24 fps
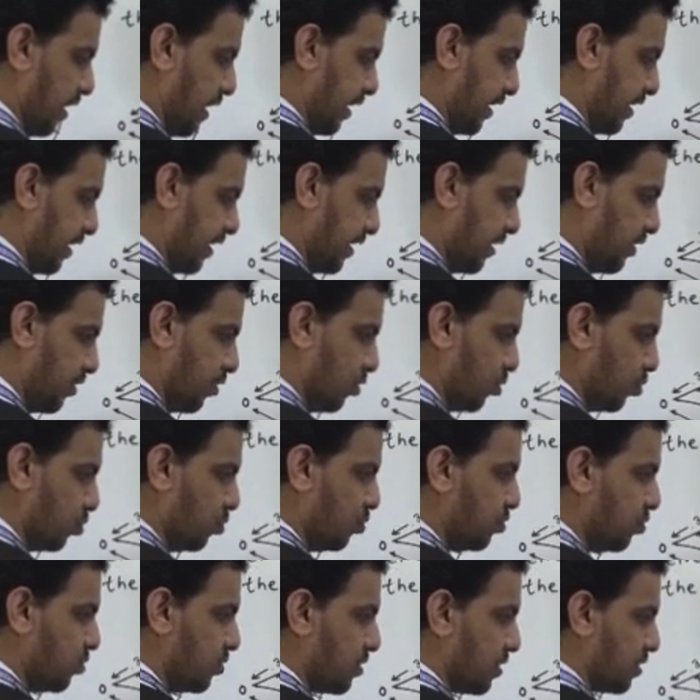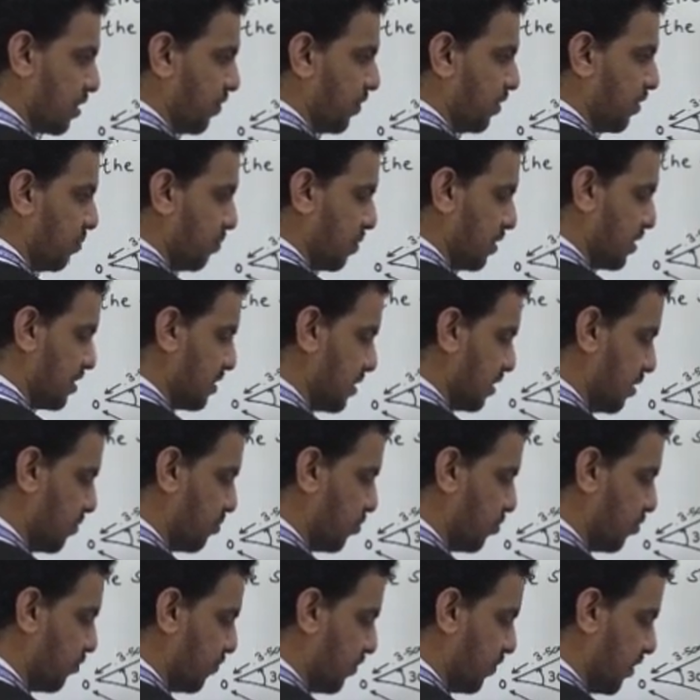and into 7 plus
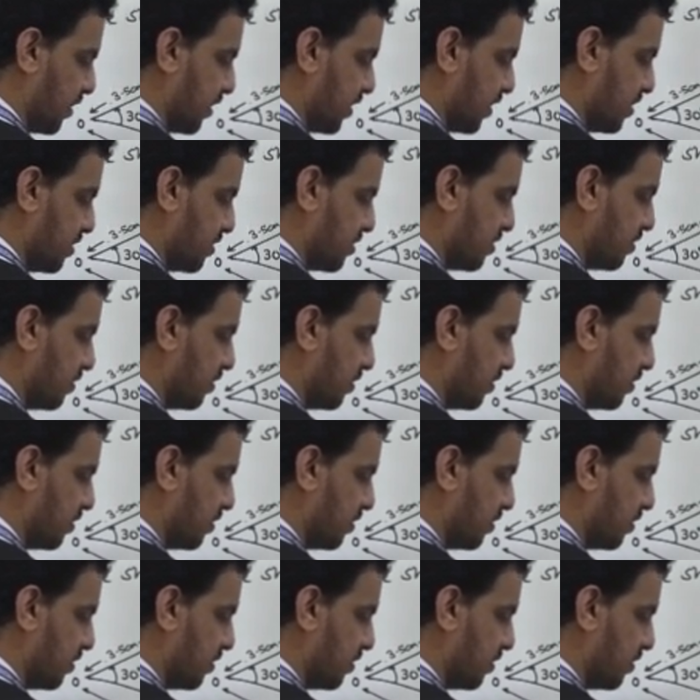3.5, that is a